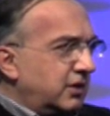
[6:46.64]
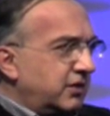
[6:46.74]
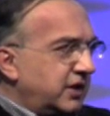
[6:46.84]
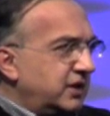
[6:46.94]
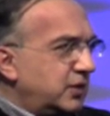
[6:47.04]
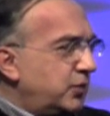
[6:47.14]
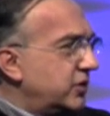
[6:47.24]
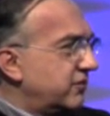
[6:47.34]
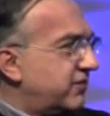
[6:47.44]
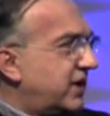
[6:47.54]
thing that we
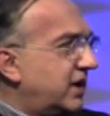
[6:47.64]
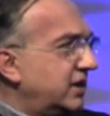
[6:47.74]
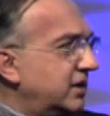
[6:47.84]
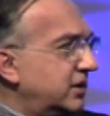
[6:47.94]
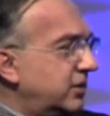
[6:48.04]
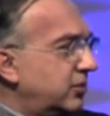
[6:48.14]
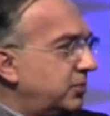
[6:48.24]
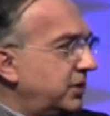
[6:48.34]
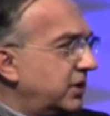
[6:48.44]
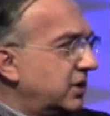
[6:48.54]
could find in the
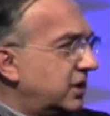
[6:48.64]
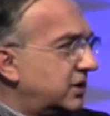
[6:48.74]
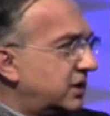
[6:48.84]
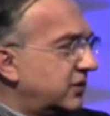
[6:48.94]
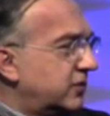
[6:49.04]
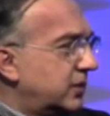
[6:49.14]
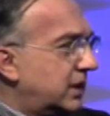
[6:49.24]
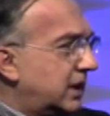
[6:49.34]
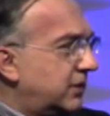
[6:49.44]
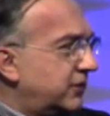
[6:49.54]
European context to
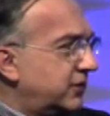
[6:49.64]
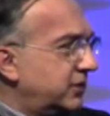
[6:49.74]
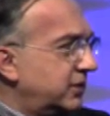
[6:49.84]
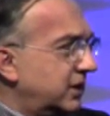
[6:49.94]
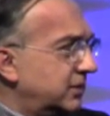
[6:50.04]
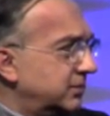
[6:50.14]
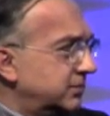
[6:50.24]
allow us to do that.